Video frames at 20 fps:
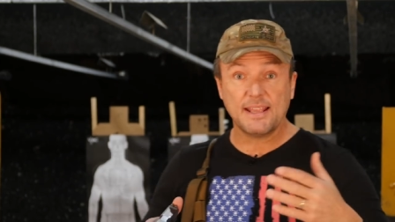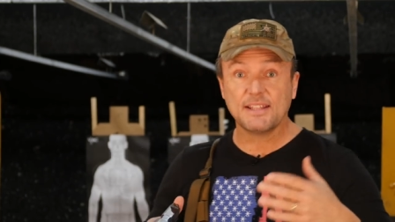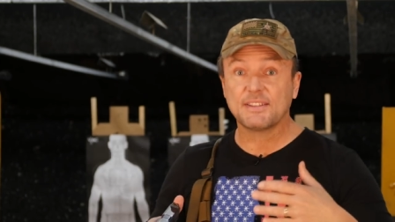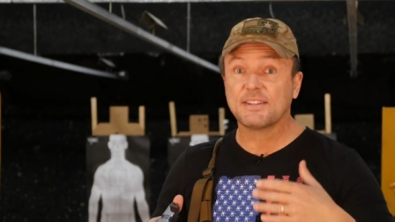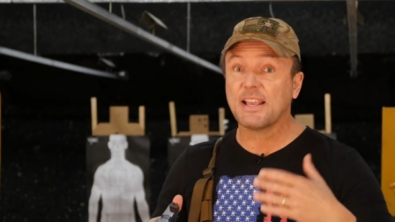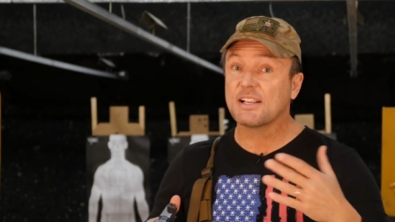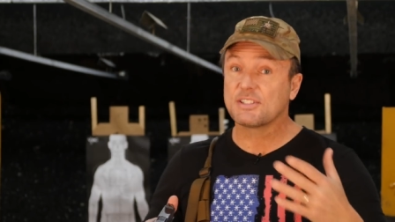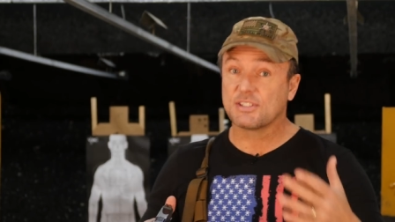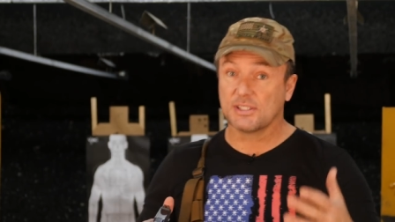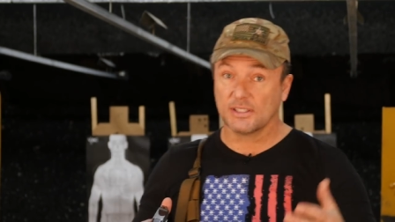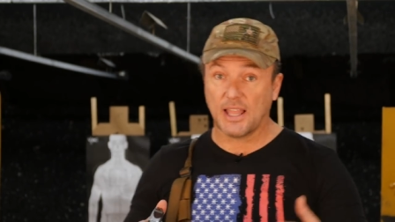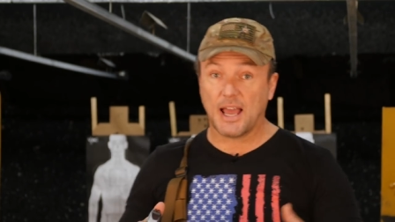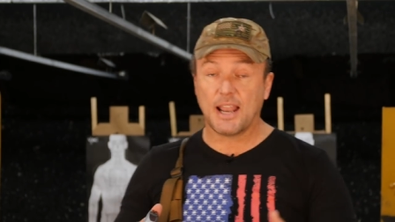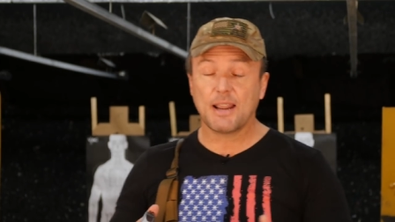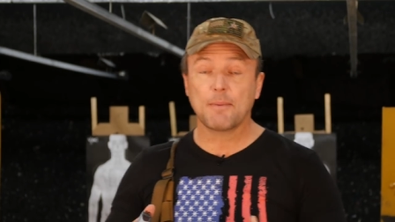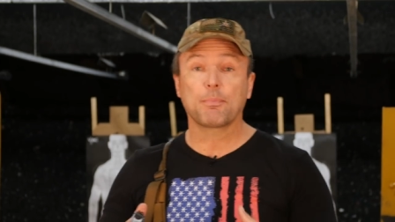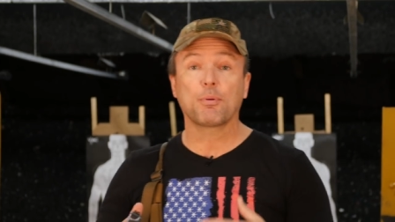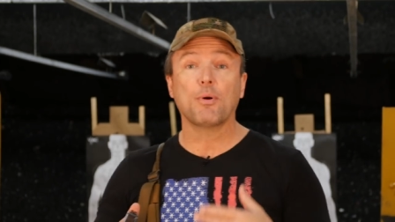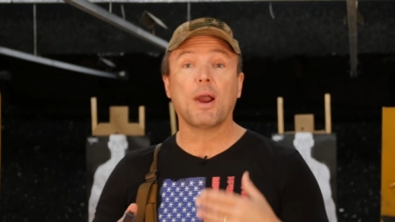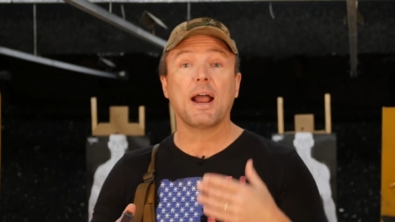It takes a lot
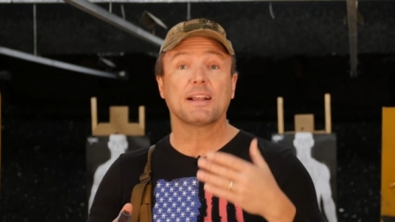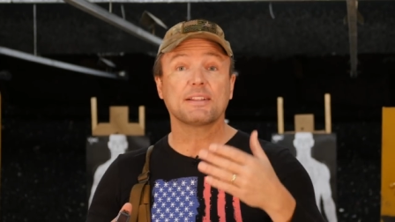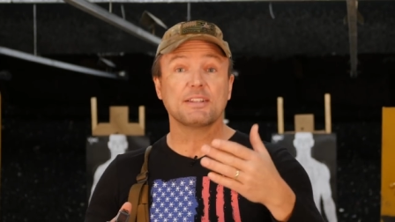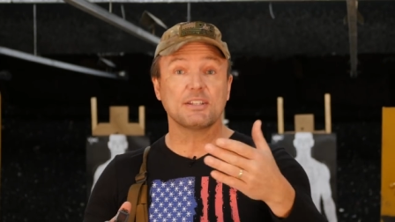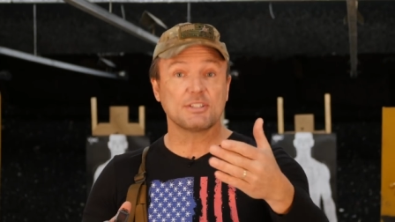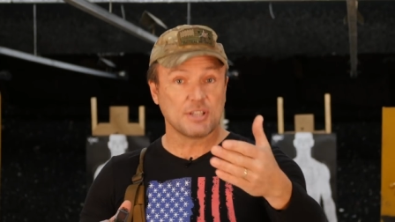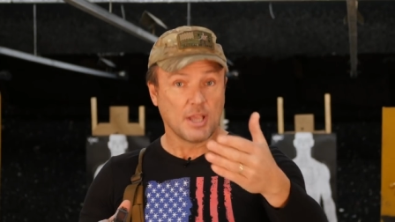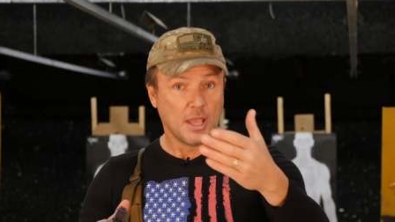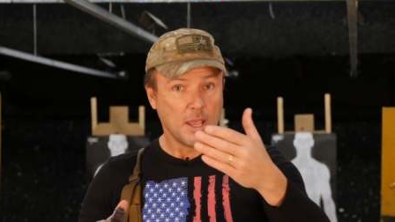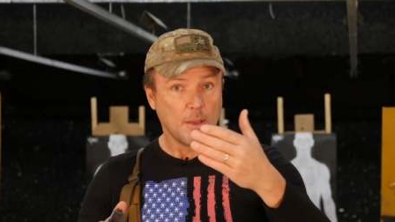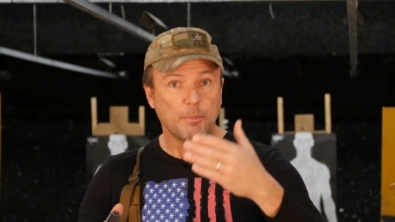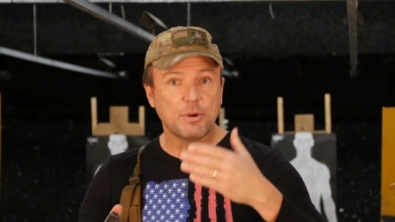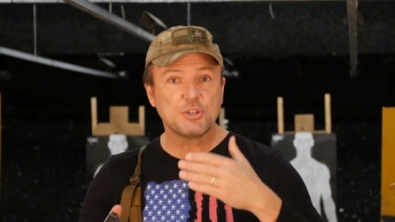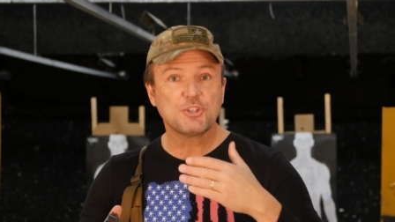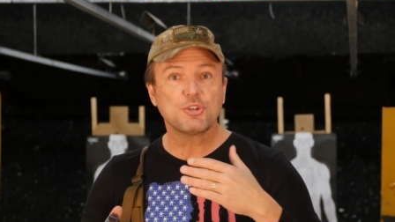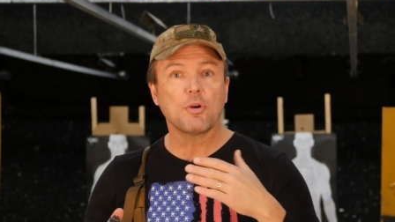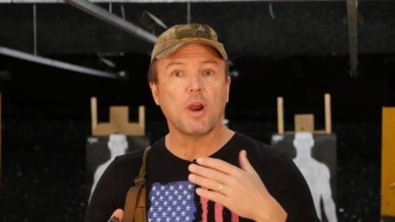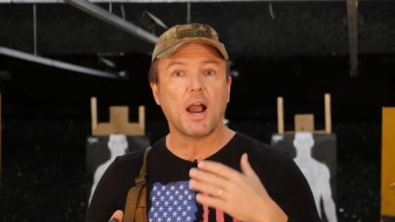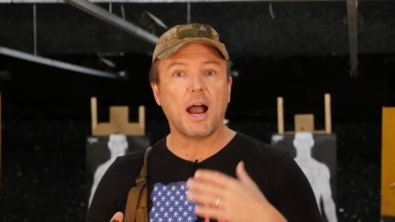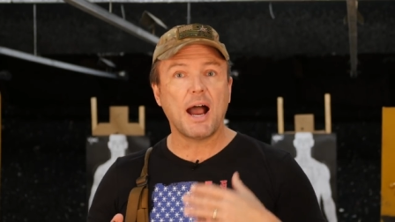of practice, but
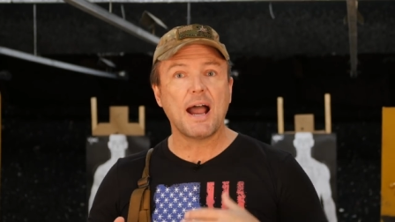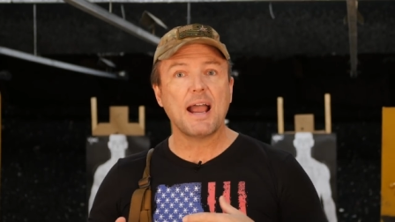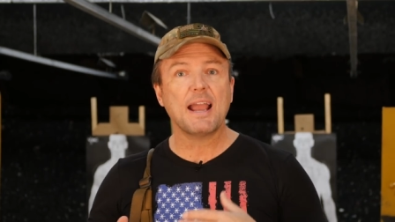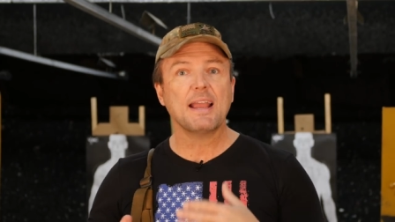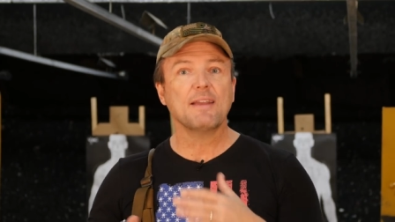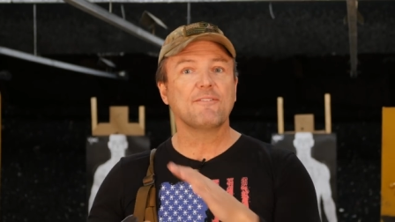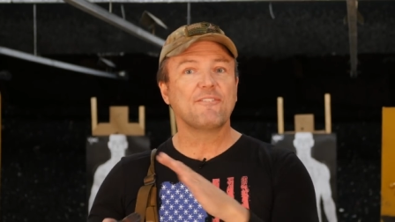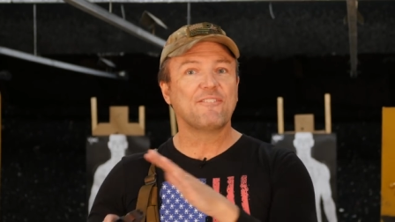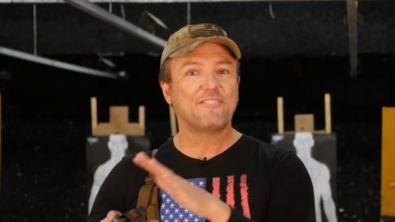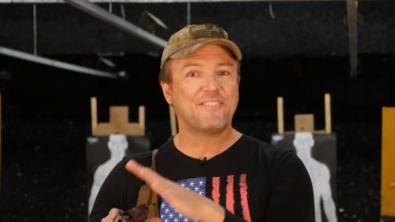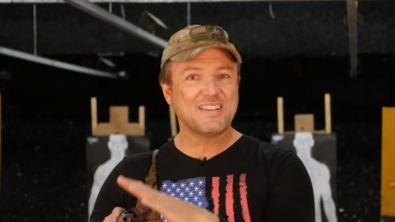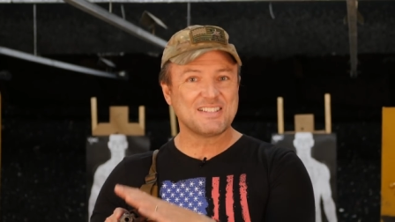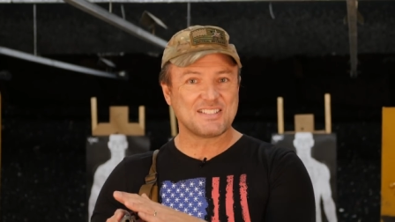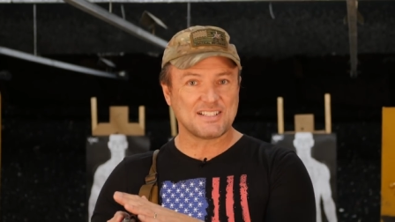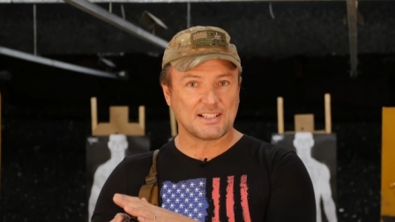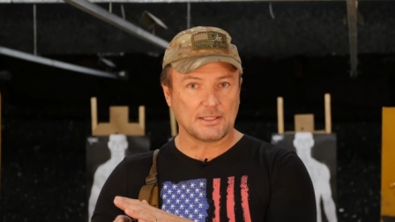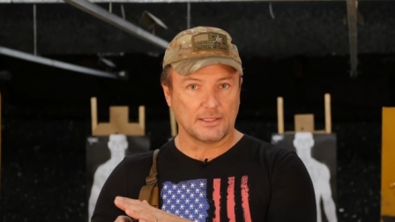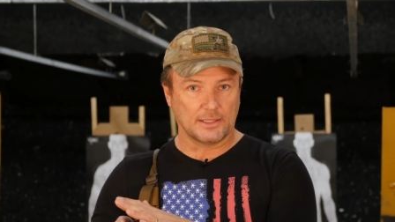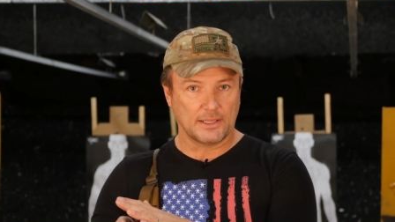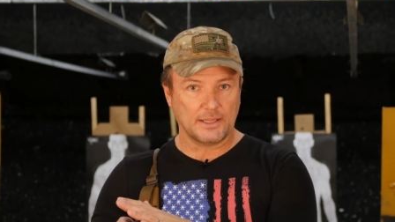your eye
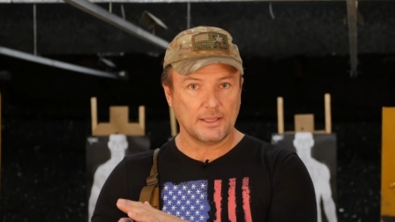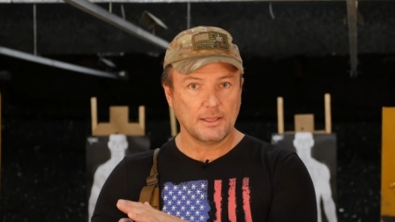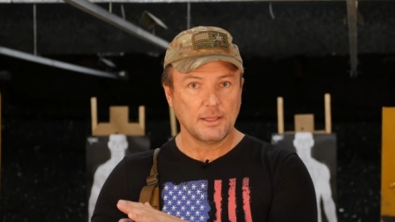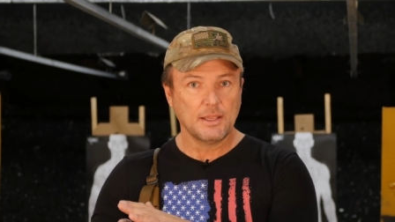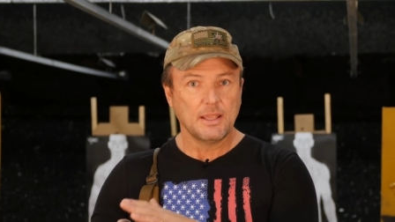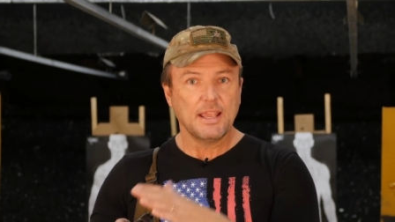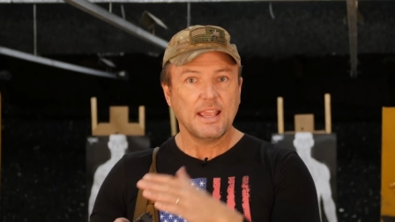physically